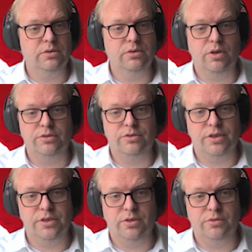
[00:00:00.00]
Gartner
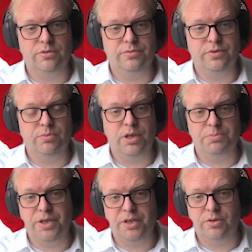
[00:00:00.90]
and also from
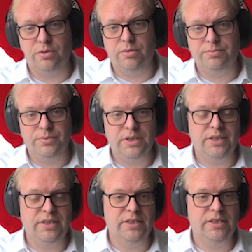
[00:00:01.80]
Cole
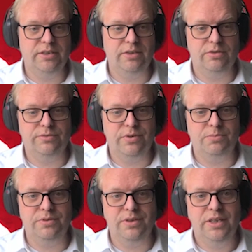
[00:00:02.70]
and also
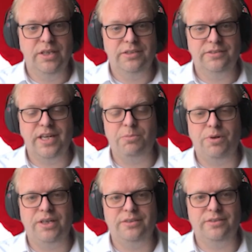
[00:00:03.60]
from
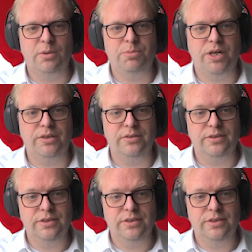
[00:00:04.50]
Simon at CyberHat.